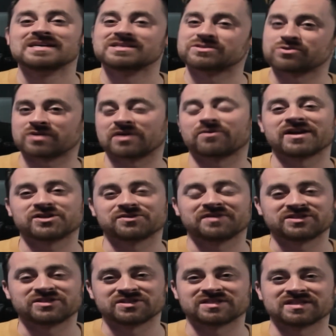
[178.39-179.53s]
So
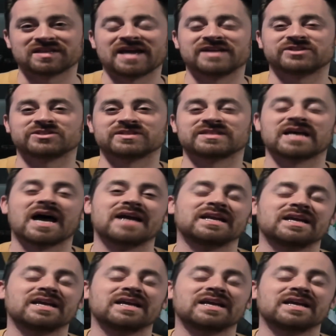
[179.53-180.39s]
congratulations to the Haitian side.